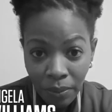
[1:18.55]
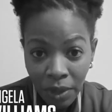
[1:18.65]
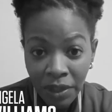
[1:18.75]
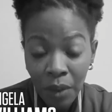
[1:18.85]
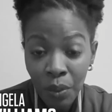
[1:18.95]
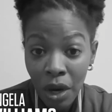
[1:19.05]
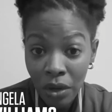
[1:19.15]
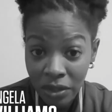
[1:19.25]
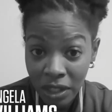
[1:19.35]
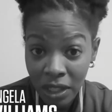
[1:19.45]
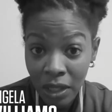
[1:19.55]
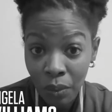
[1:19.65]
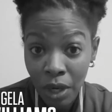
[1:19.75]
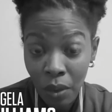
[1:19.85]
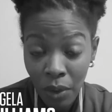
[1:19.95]
that we are seen, that
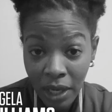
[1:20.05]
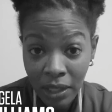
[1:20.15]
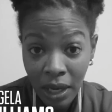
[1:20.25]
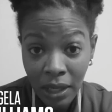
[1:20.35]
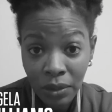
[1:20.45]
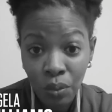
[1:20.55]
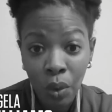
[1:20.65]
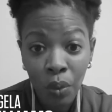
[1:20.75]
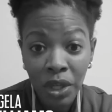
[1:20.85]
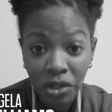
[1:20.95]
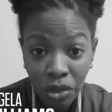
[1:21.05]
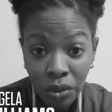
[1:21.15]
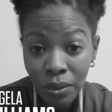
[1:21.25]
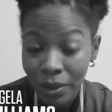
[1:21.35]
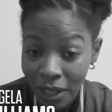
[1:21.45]
we are recognized. What we
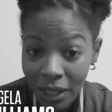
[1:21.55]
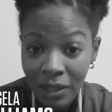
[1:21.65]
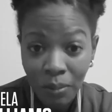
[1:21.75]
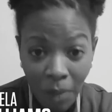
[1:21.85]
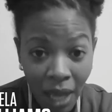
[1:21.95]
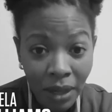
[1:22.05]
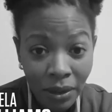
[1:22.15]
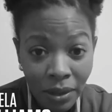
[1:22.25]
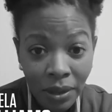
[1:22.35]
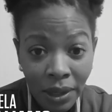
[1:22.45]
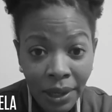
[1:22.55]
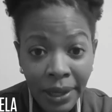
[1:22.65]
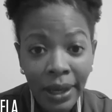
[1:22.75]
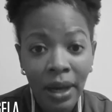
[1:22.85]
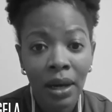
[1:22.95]
do does matter.
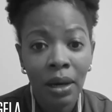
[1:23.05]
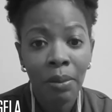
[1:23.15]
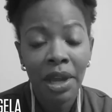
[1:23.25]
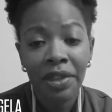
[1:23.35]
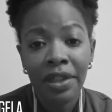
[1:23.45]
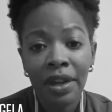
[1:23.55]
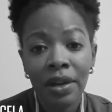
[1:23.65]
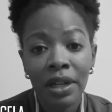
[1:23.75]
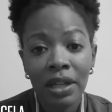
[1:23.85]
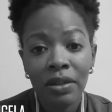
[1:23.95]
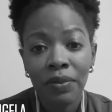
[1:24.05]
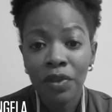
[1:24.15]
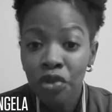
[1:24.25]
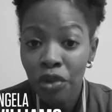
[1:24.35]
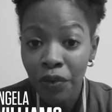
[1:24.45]
Um, and there is a
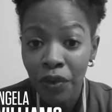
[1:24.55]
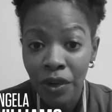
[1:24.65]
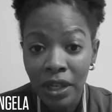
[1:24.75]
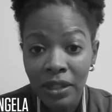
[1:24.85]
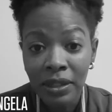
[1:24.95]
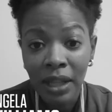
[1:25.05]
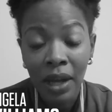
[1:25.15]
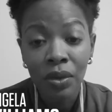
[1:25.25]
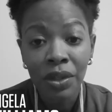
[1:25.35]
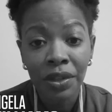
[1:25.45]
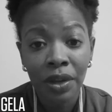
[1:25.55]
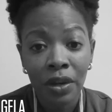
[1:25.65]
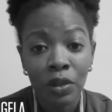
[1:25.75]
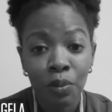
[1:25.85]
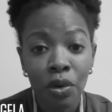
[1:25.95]
future for us, not only in our
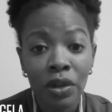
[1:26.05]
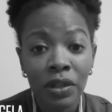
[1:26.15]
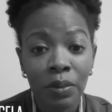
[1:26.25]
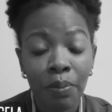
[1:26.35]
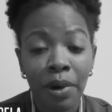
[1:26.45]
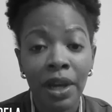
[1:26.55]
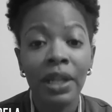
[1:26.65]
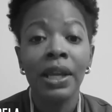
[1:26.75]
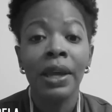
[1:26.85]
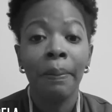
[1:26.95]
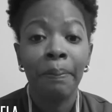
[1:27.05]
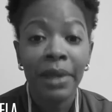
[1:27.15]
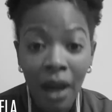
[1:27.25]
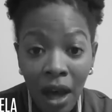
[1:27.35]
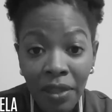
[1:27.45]
sports, but
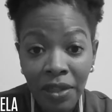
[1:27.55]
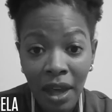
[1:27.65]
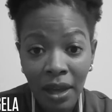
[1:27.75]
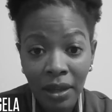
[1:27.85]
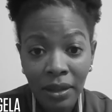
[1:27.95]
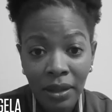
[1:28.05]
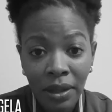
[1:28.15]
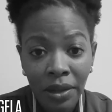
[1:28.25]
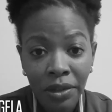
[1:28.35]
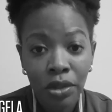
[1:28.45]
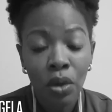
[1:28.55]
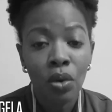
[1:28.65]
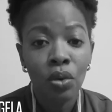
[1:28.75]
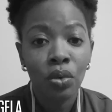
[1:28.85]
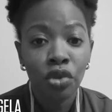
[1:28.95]
beyond that.
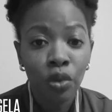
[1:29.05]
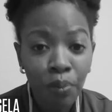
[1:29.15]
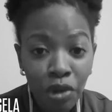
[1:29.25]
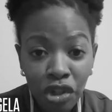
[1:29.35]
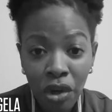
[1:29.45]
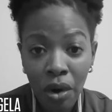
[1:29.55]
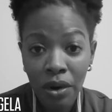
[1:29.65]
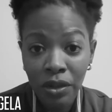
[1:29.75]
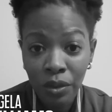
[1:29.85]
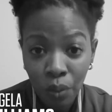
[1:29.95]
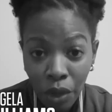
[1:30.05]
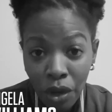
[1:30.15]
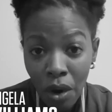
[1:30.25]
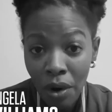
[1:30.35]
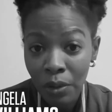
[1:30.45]
So to push hard, to work
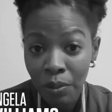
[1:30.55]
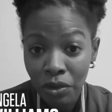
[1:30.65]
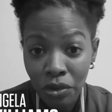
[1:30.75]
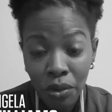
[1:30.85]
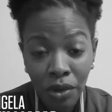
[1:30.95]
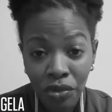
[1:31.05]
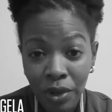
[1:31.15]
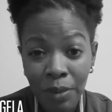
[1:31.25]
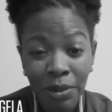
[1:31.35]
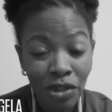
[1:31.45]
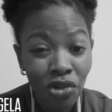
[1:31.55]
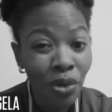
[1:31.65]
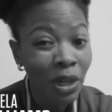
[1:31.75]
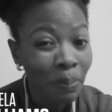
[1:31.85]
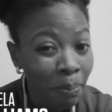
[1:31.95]
hard and pursue our dreams and
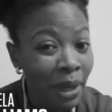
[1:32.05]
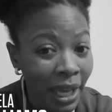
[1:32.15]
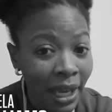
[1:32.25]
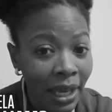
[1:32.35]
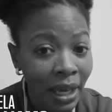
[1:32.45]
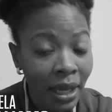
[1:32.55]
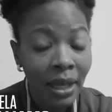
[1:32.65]
dream big